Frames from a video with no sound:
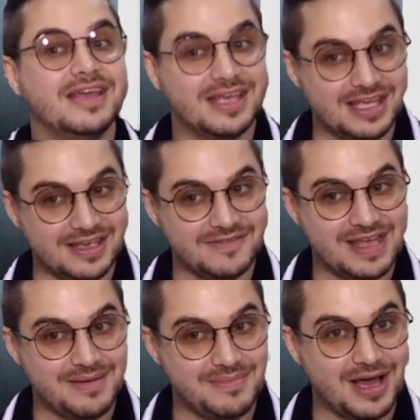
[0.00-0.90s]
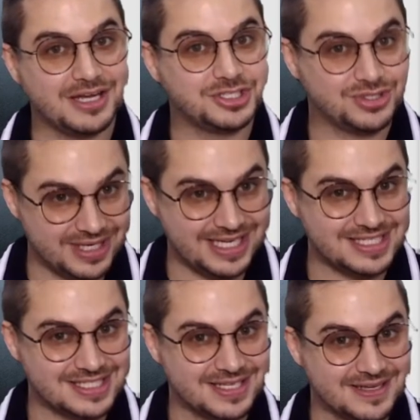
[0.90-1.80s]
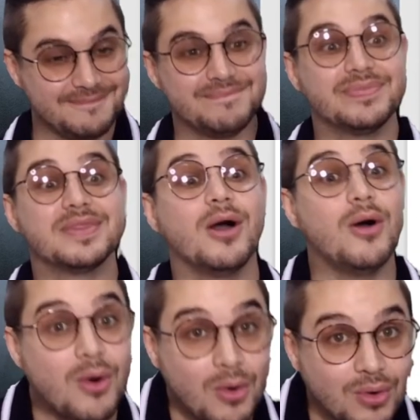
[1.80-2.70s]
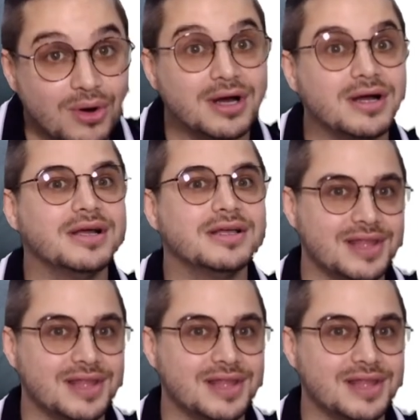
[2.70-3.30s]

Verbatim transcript: Give them a treat, or